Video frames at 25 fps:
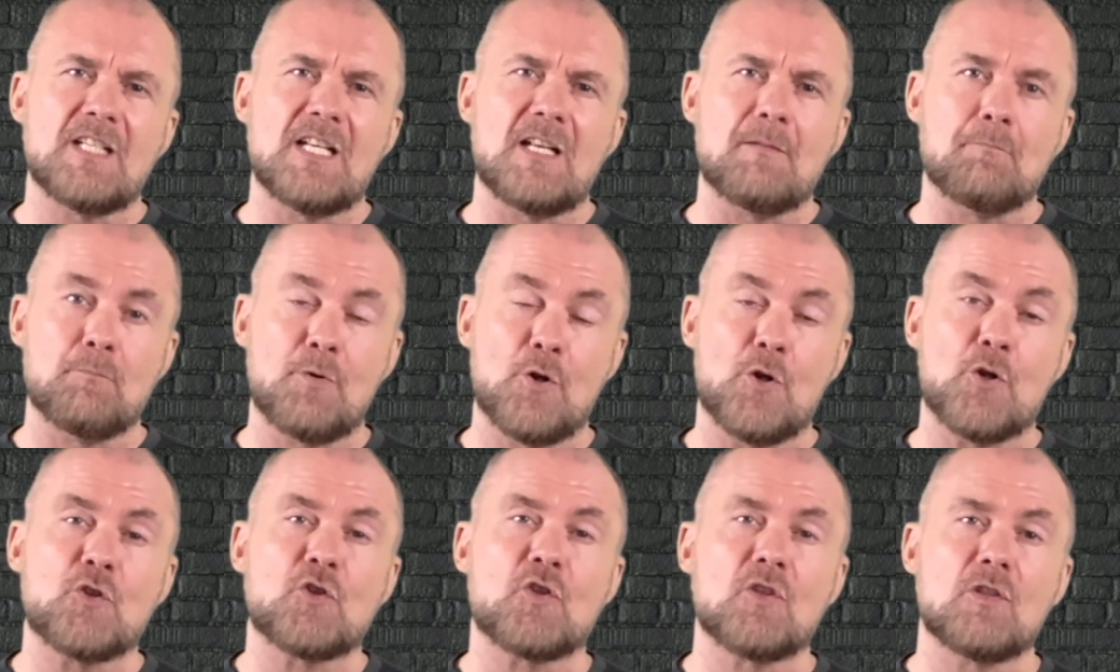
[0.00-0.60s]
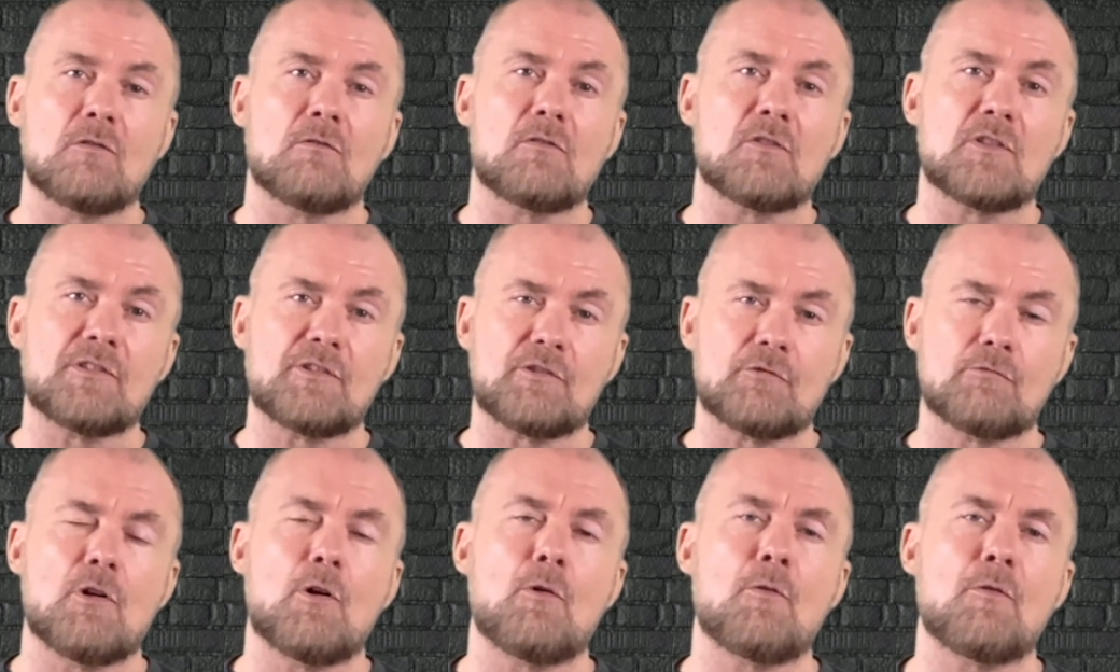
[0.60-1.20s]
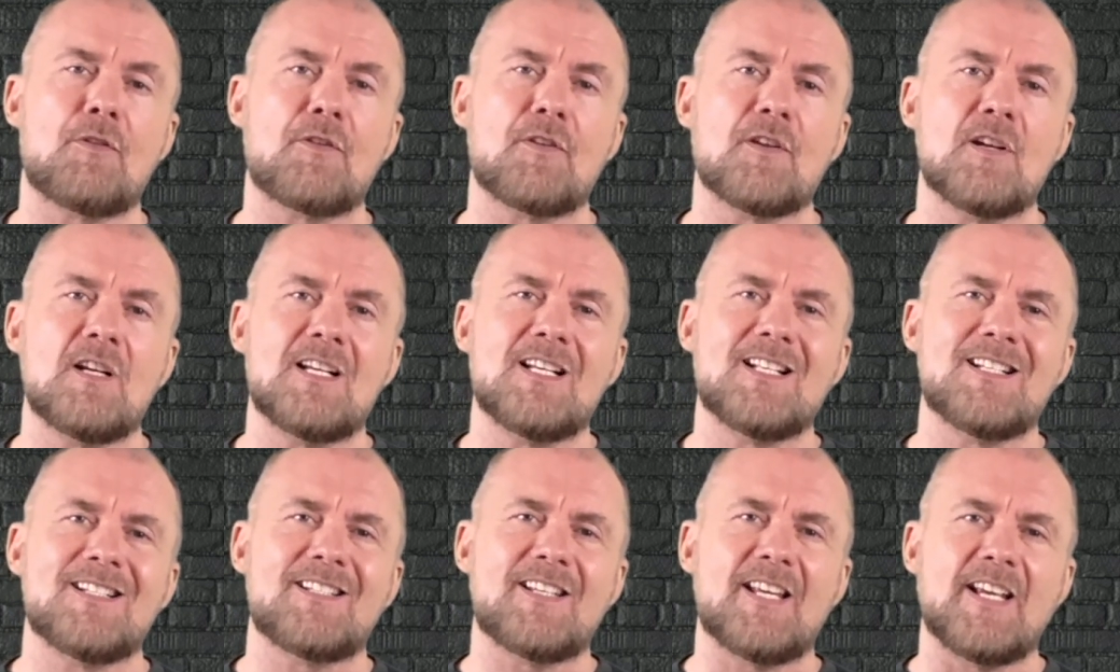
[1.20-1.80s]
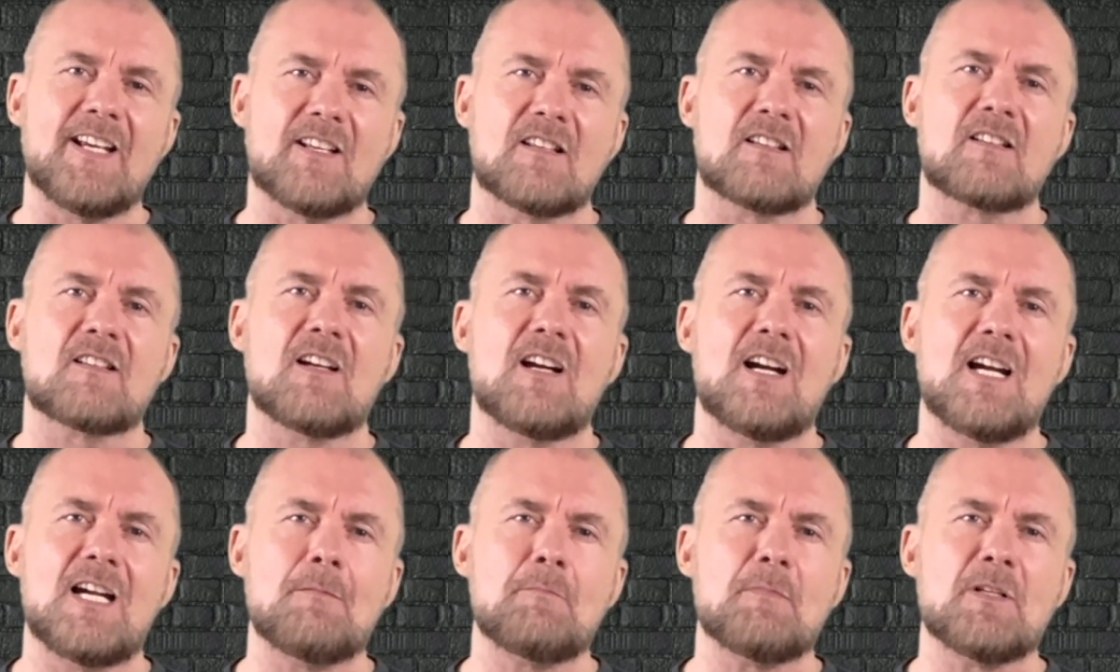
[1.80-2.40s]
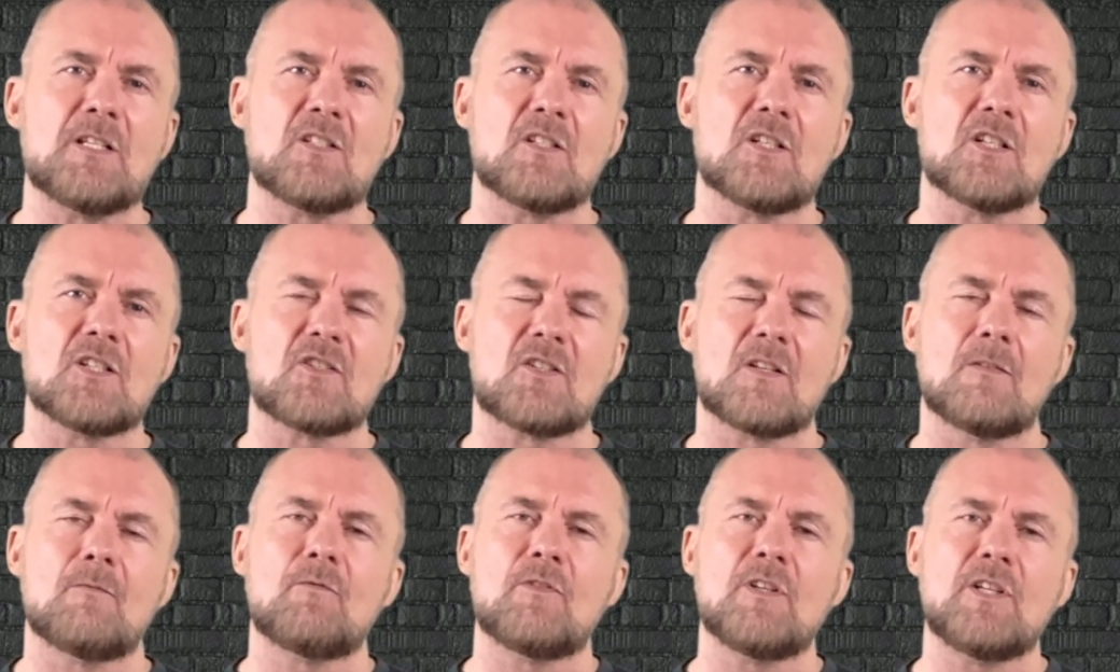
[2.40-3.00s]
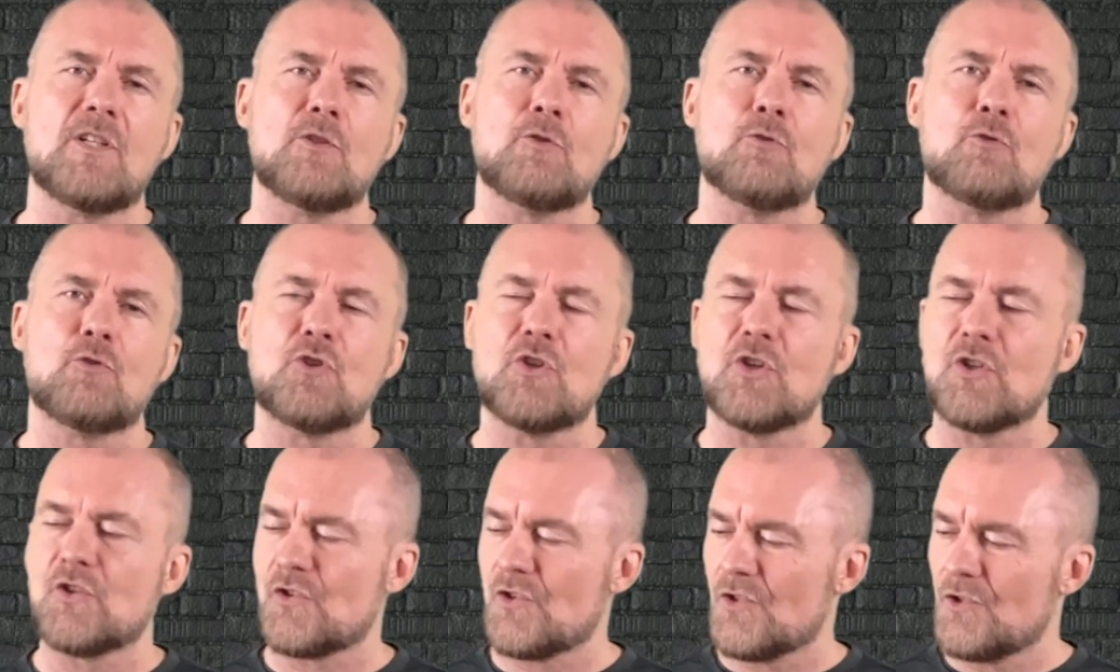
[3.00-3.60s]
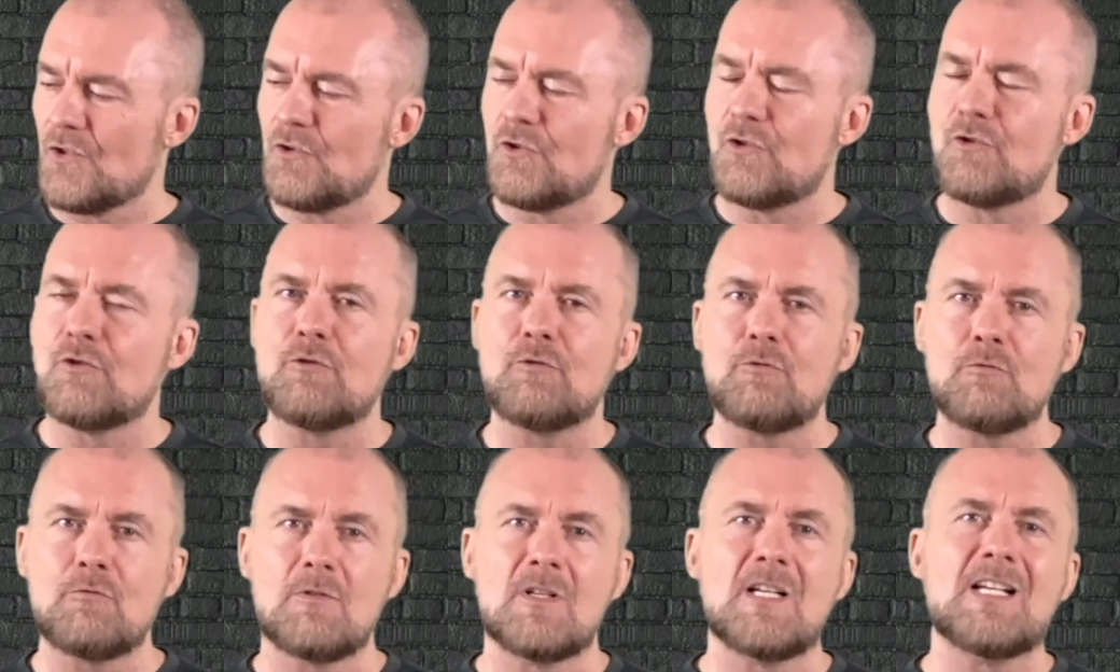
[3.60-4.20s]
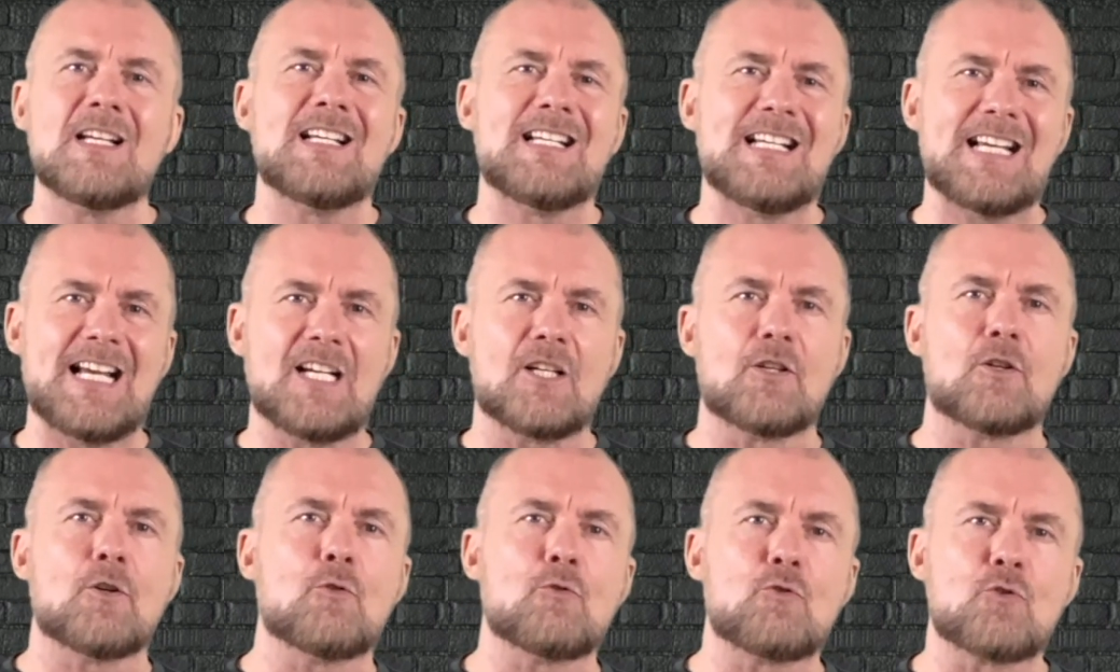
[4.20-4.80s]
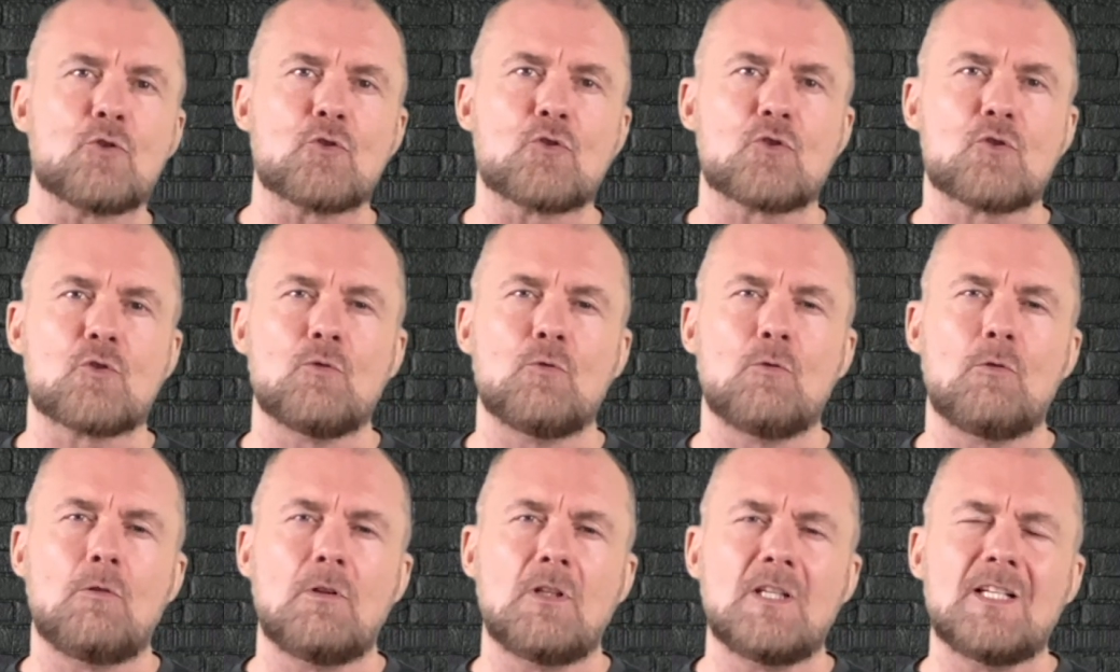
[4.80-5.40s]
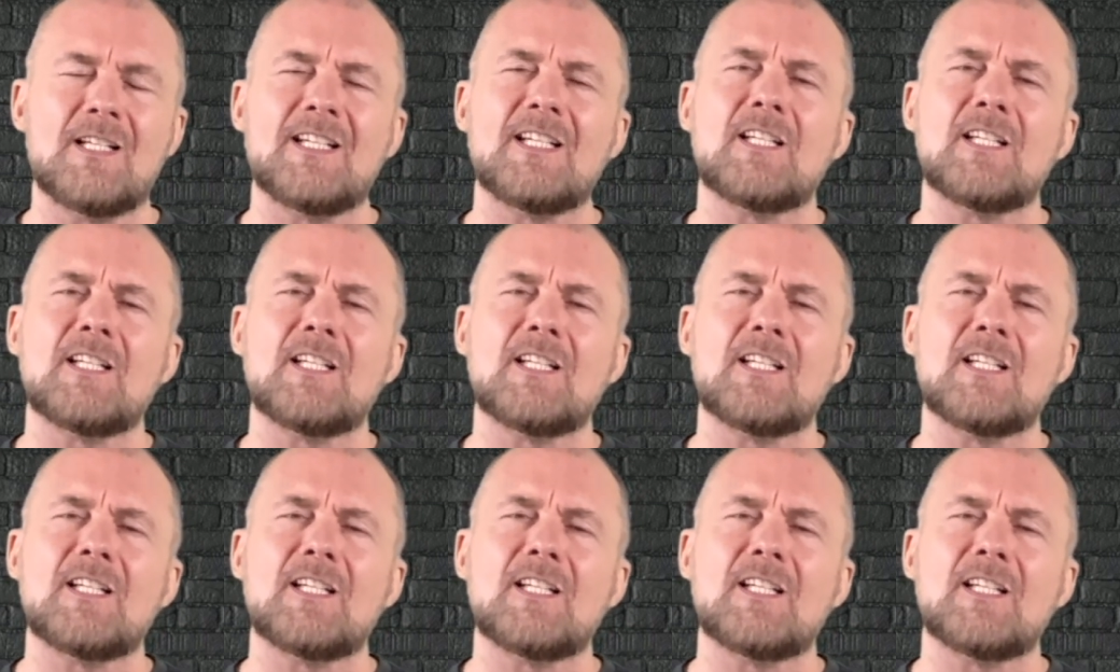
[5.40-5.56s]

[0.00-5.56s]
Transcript: and personal growth takes time. It's not something you just do and go to school.